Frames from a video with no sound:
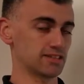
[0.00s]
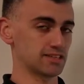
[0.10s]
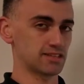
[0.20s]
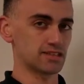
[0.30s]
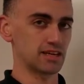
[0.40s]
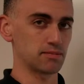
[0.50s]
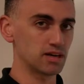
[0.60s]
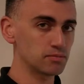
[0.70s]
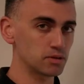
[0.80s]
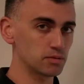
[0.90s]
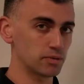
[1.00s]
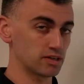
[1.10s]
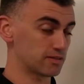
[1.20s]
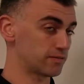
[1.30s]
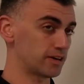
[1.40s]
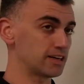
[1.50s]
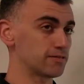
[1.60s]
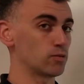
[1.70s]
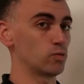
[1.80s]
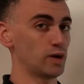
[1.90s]
It's the same number, but it's a very
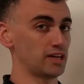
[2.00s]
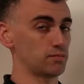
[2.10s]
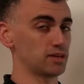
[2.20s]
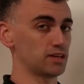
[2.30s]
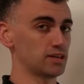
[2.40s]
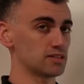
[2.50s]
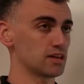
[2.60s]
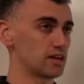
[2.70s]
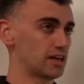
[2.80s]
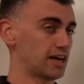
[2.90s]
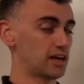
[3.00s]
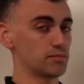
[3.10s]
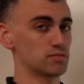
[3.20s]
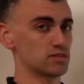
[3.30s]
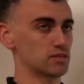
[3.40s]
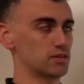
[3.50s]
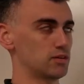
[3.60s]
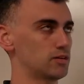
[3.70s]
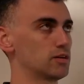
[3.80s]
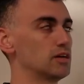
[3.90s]
different weight because elephants
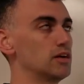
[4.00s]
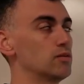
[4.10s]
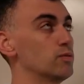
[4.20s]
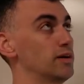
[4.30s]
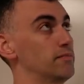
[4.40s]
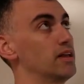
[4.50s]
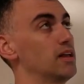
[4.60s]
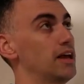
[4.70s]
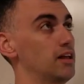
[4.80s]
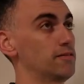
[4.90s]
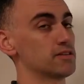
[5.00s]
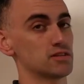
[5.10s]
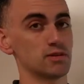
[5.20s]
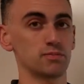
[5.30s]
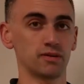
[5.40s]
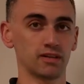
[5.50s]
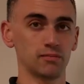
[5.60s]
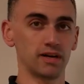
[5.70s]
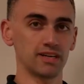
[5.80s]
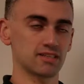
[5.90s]
are much bigger than mice.